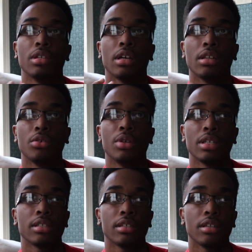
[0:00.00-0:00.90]
alluding
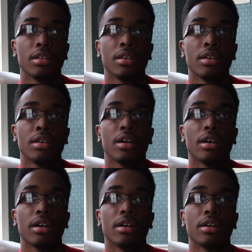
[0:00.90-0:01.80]
to
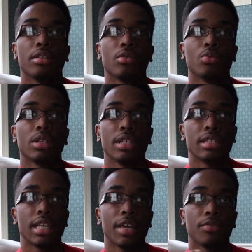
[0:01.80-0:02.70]
the release
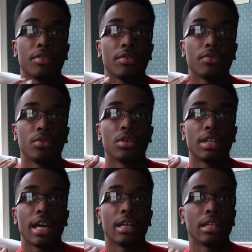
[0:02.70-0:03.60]
date for
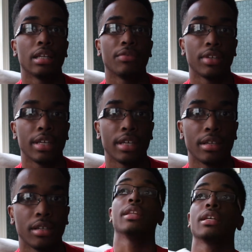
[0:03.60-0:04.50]
Night of the Living Dead.
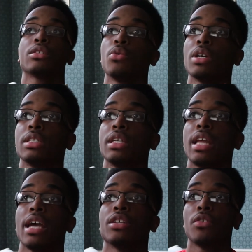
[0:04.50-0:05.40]
Next question,
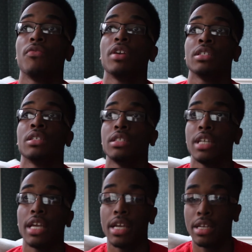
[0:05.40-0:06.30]
has your vision
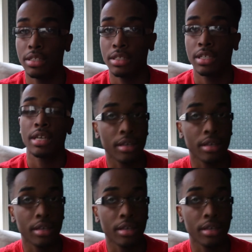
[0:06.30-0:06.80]
changed?